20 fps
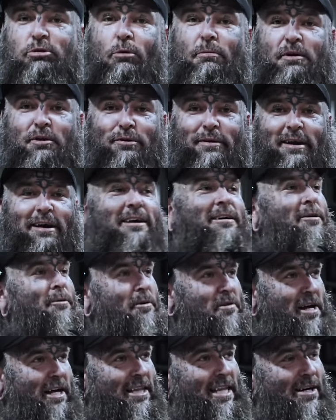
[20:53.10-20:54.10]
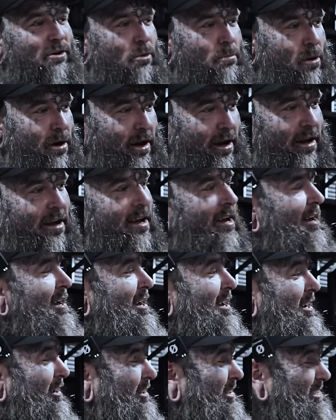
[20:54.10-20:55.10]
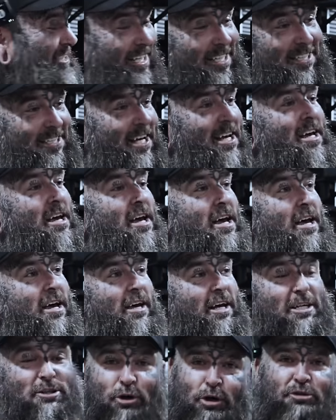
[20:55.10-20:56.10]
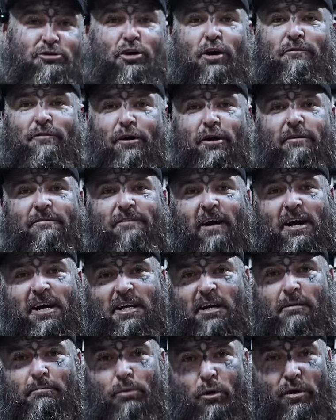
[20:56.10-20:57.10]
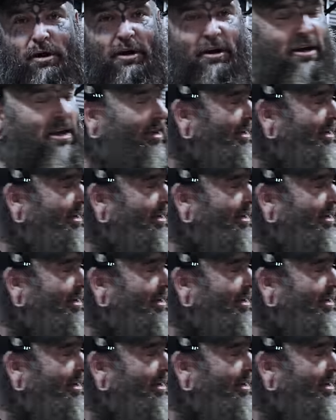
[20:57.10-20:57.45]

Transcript: what we're doing with our lower body, because this is also very fucking important.